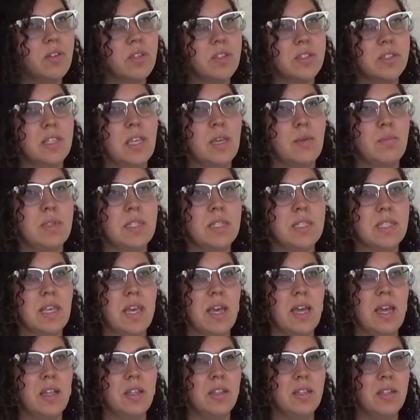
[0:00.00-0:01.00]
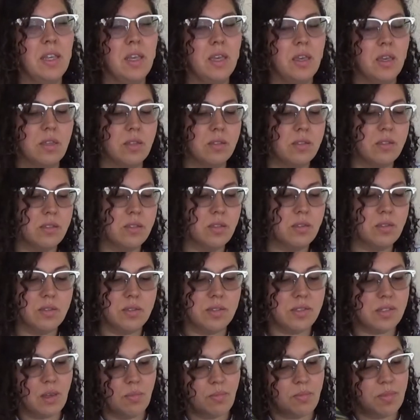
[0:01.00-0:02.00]
name is Elliot,
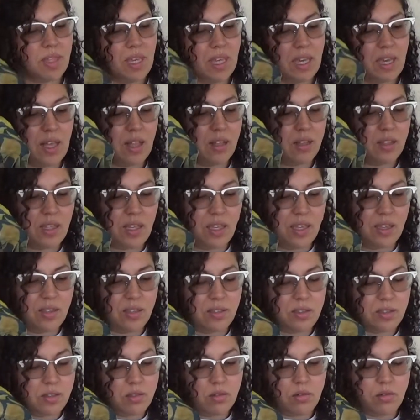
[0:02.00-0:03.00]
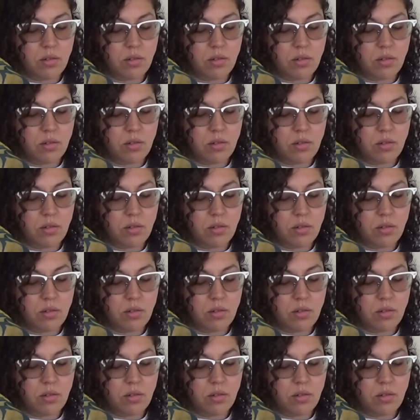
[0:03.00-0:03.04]
something Elliot.